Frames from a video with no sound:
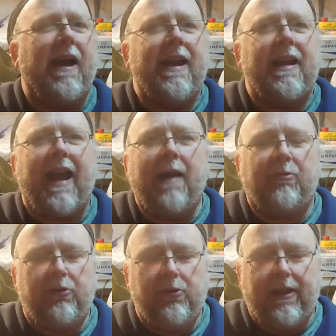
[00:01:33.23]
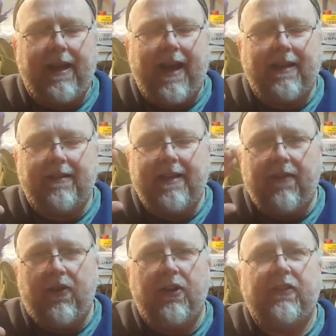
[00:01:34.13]
I absolutely had
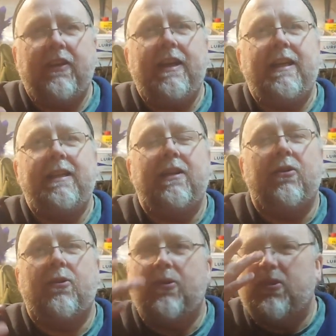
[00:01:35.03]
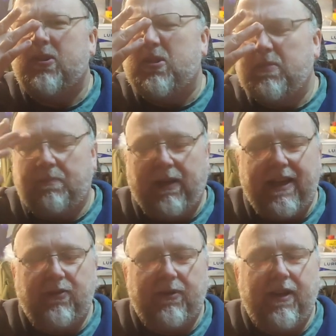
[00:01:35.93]
never seen or
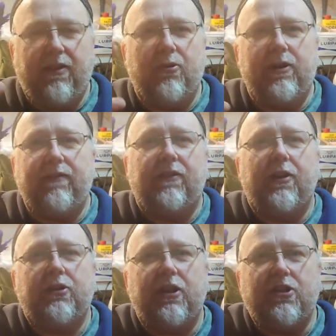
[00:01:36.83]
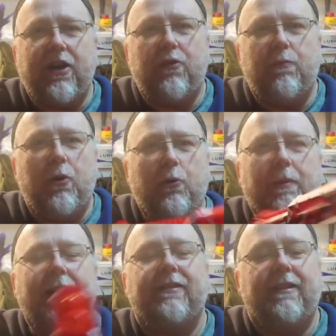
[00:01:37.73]
played with or even touched a gel ball
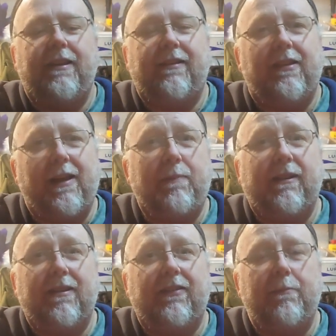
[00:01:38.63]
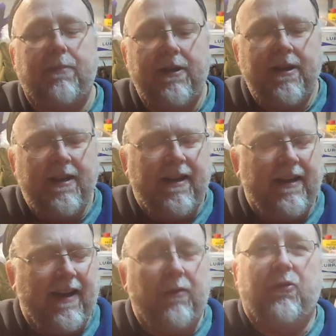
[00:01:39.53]
blaster until I picked this up.
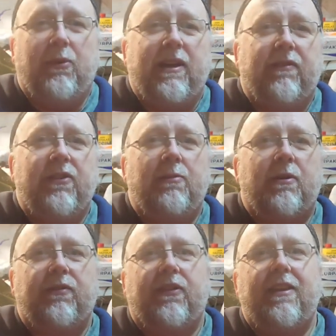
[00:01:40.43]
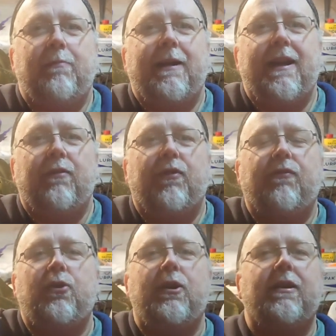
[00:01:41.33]
I was aware of them. Obviously they've been out for a
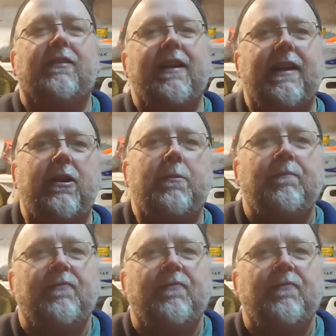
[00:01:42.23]
few years now.